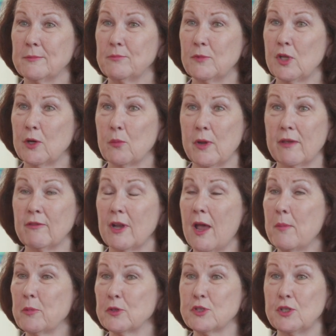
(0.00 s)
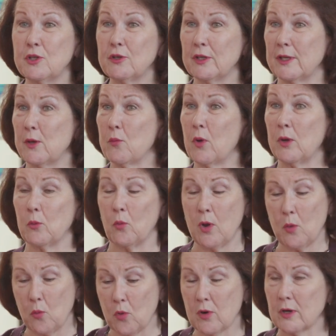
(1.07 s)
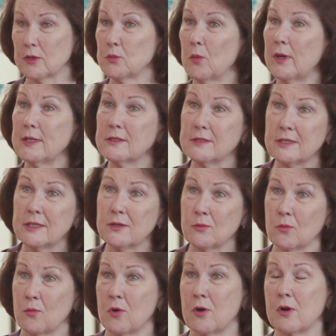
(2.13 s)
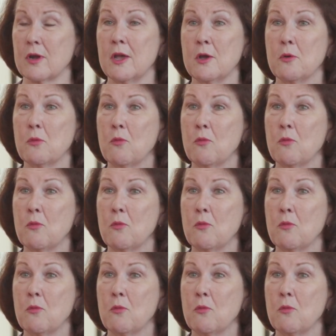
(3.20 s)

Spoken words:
We have an opportunity. What worked? What didn't work?